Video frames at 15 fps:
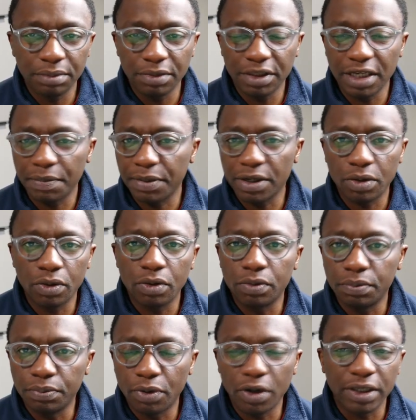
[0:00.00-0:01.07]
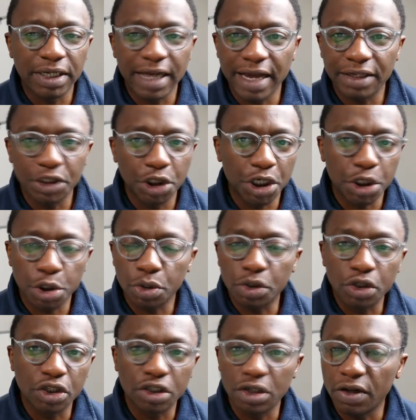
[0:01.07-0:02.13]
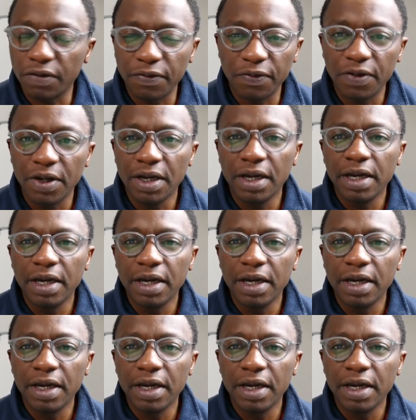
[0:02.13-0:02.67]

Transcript: typical podcast scheduled stuff,